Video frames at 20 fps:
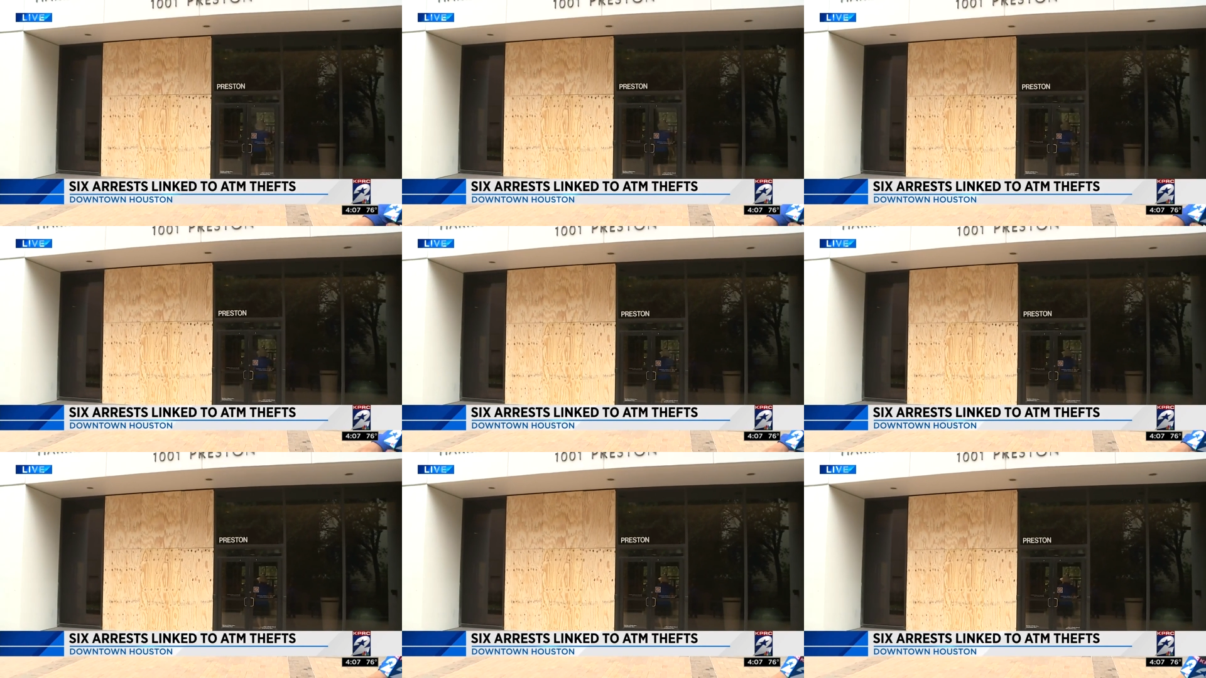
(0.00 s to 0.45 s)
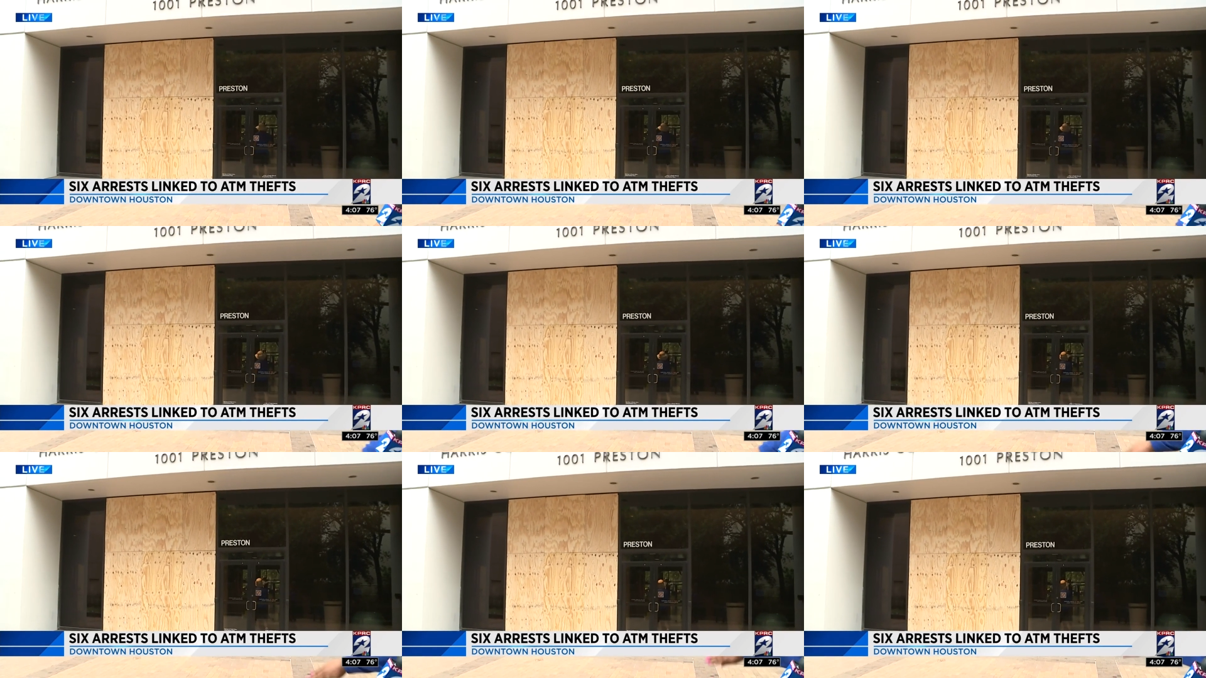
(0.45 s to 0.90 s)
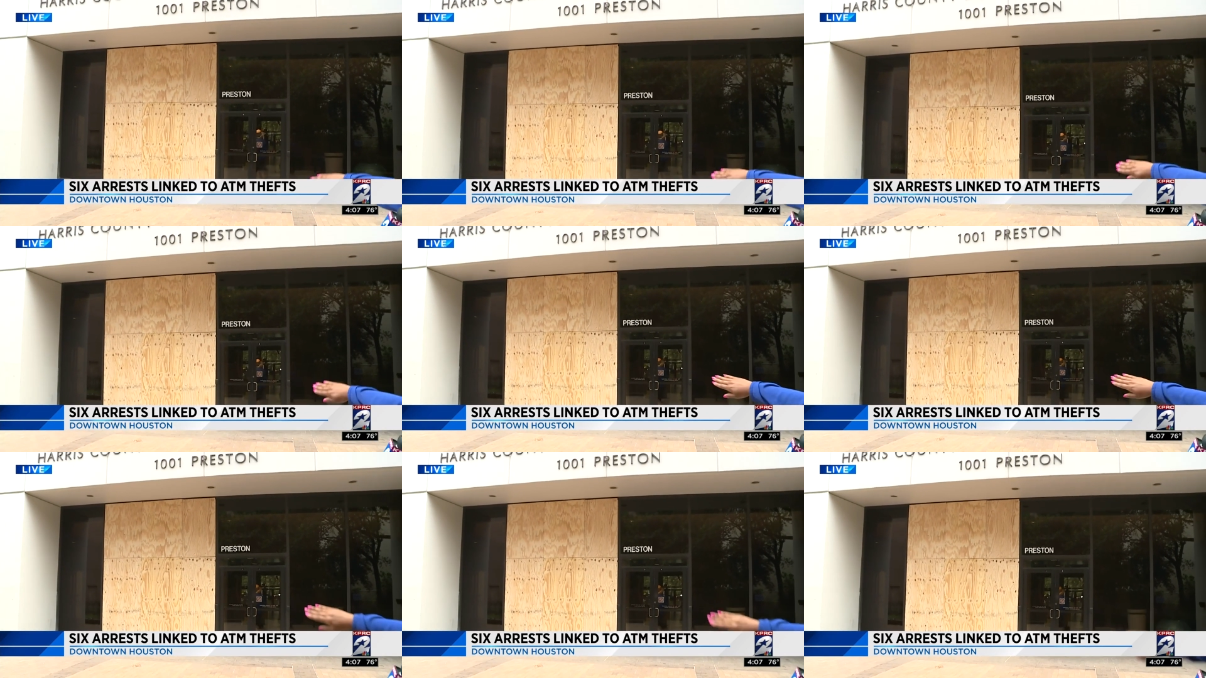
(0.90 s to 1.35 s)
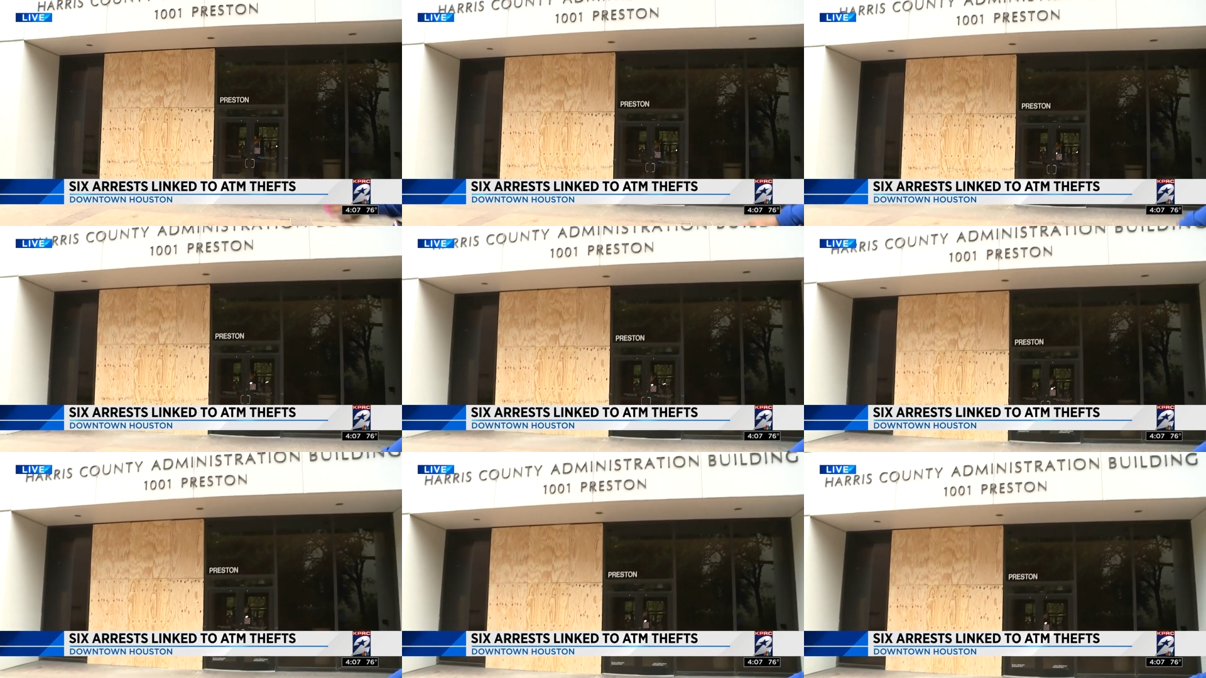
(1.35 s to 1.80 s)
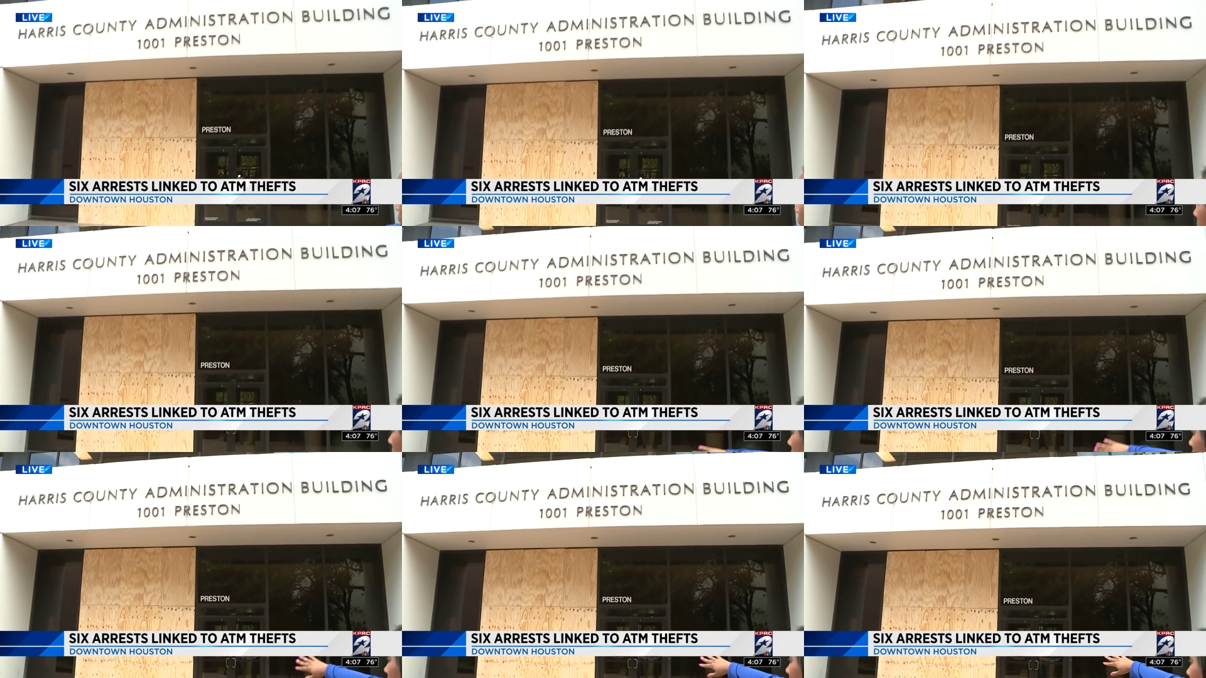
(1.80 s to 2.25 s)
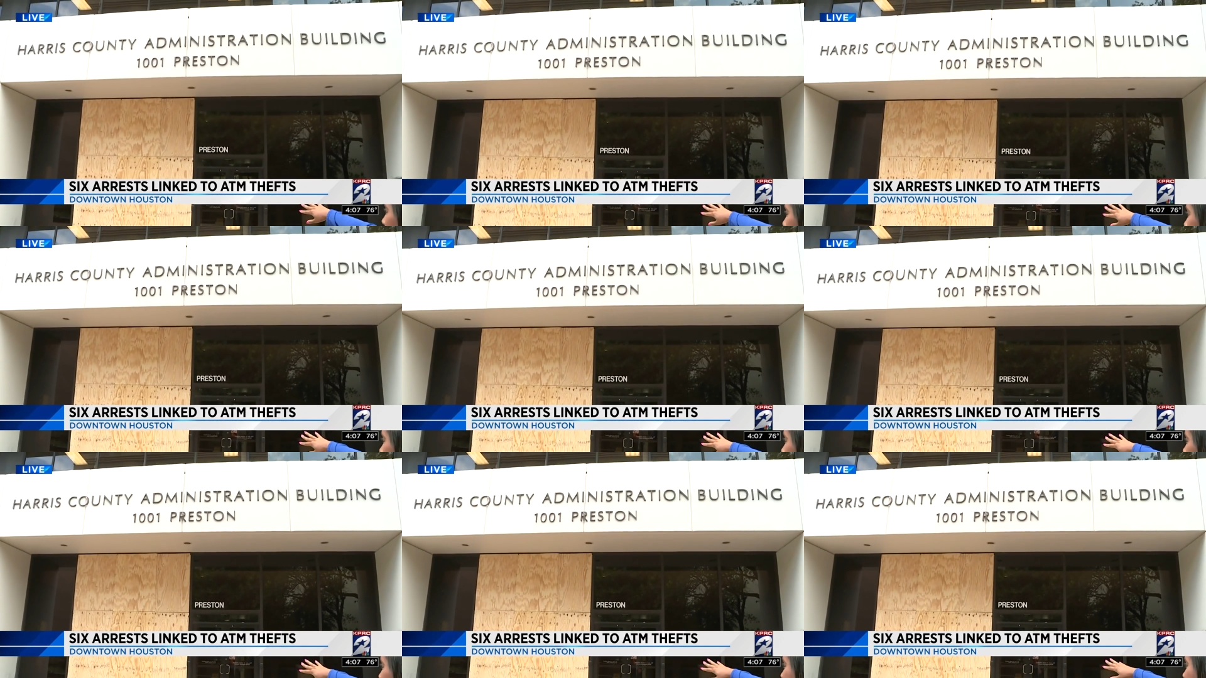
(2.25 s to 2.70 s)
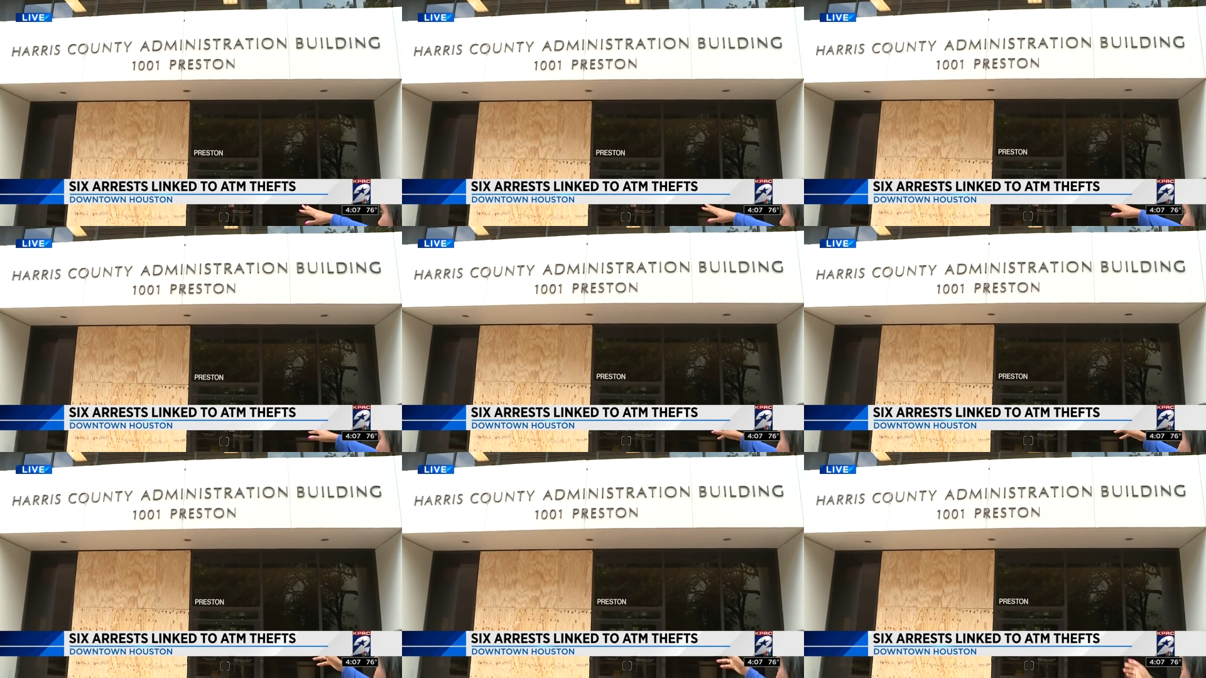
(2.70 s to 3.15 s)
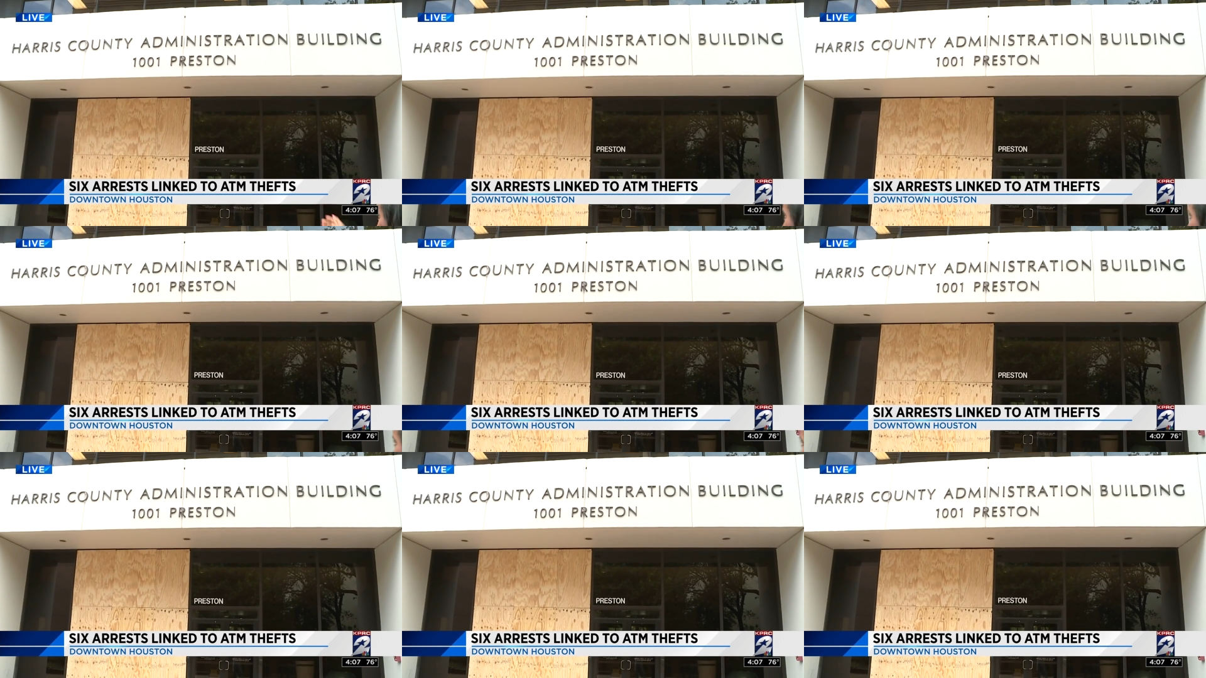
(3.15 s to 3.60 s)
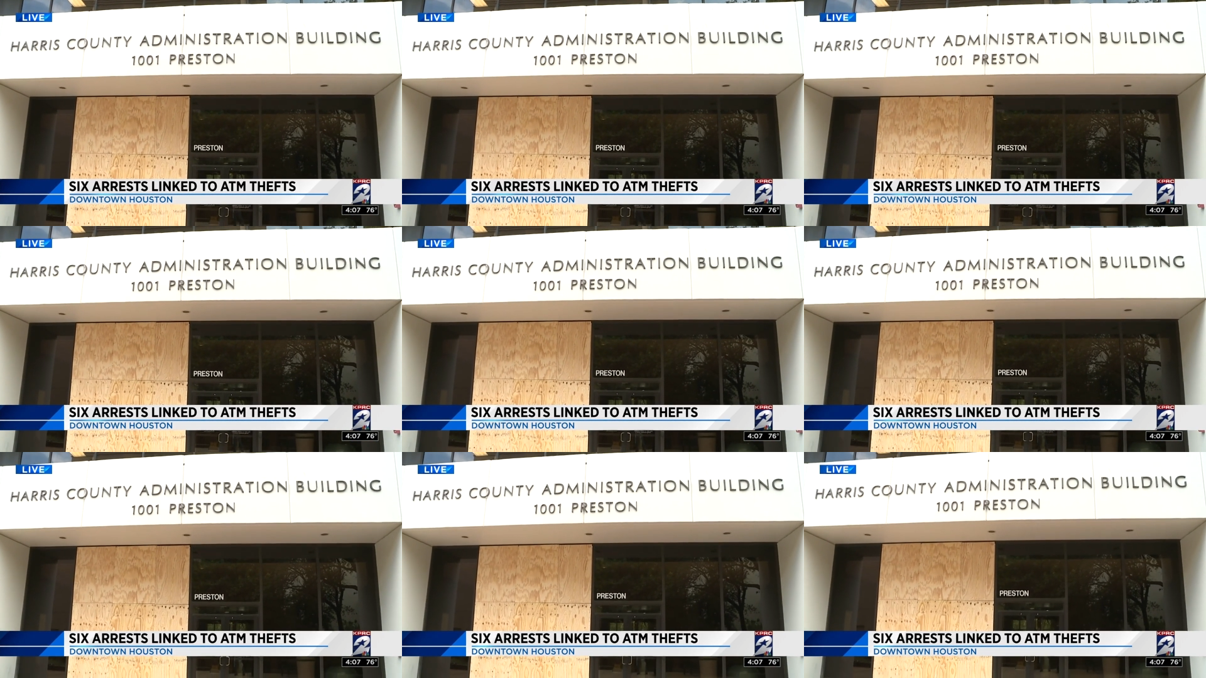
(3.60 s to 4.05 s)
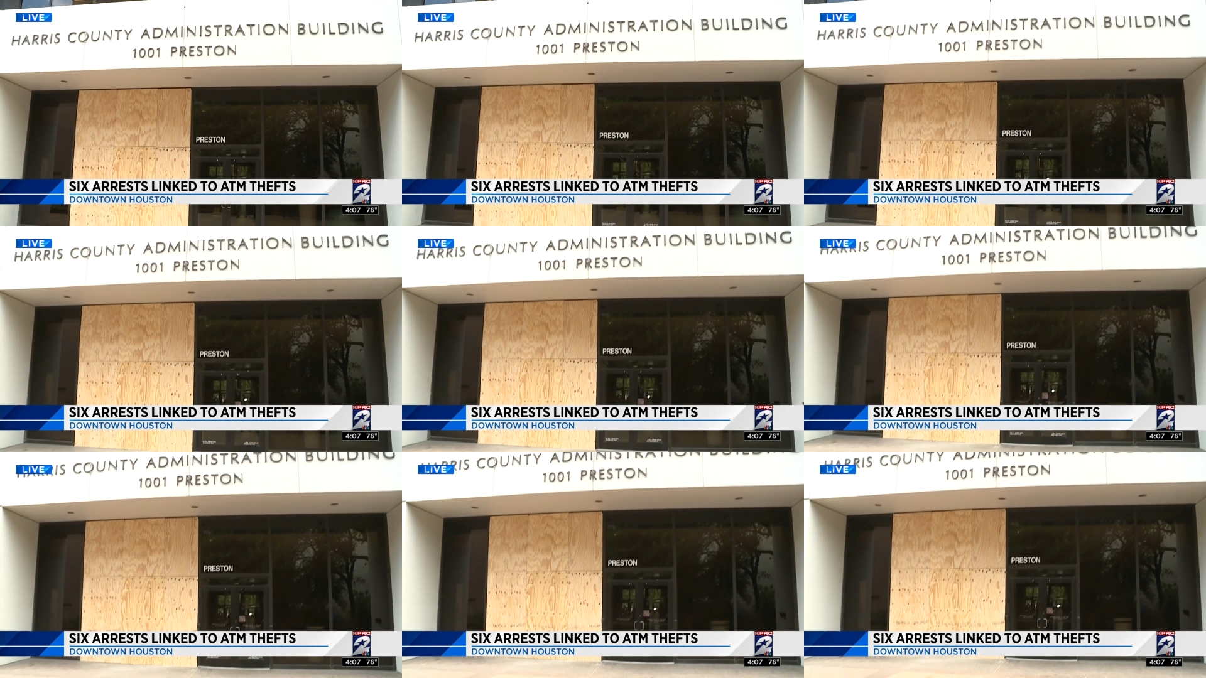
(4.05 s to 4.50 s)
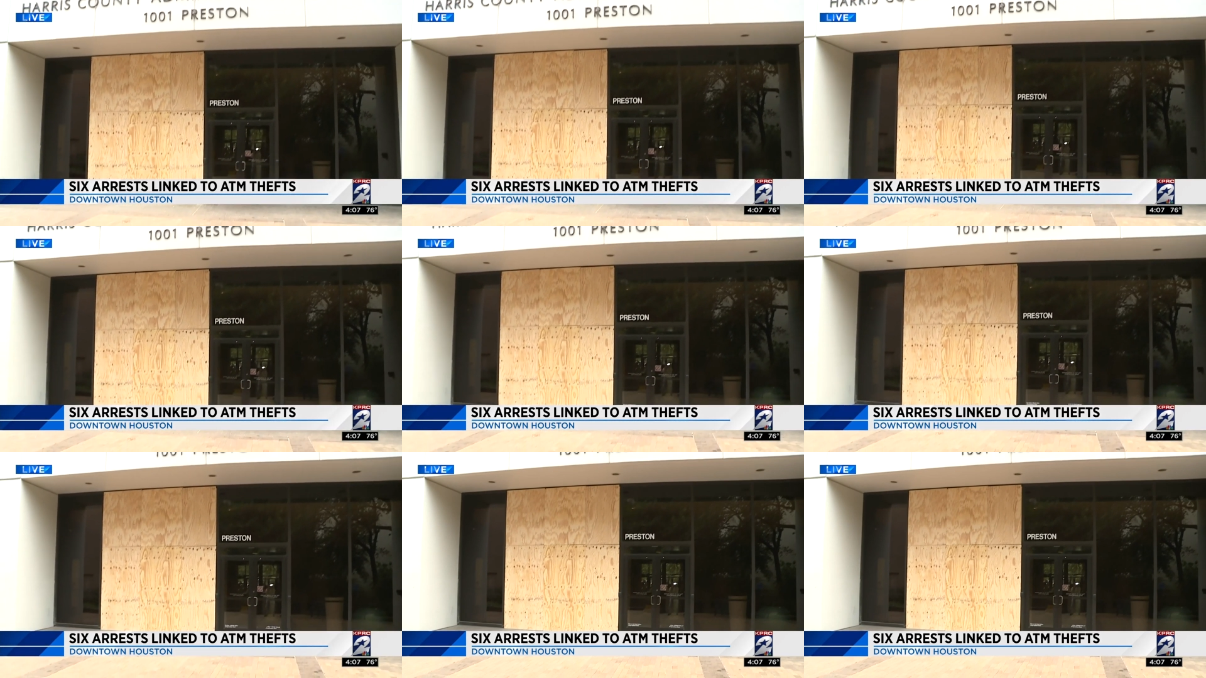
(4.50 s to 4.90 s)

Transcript: Nobody's mouth can be seen.